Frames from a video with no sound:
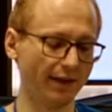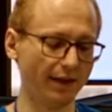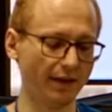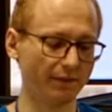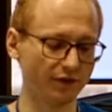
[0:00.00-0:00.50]

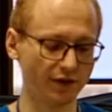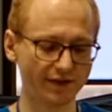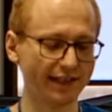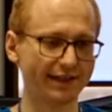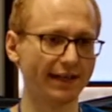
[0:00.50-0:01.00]
uh, just
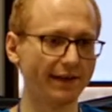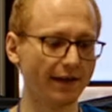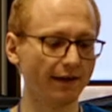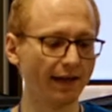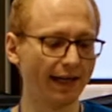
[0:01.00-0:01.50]
sticks it in
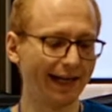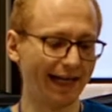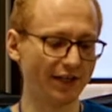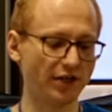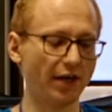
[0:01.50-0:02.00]
there.
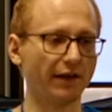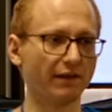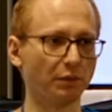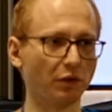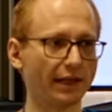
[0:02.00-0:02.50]
And shared
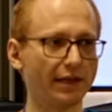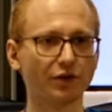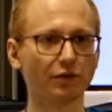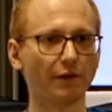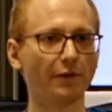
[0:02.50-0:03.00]
is a Boolean
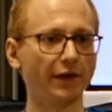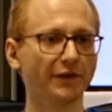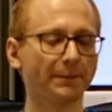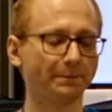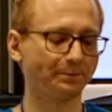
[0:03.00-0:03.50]
true or false.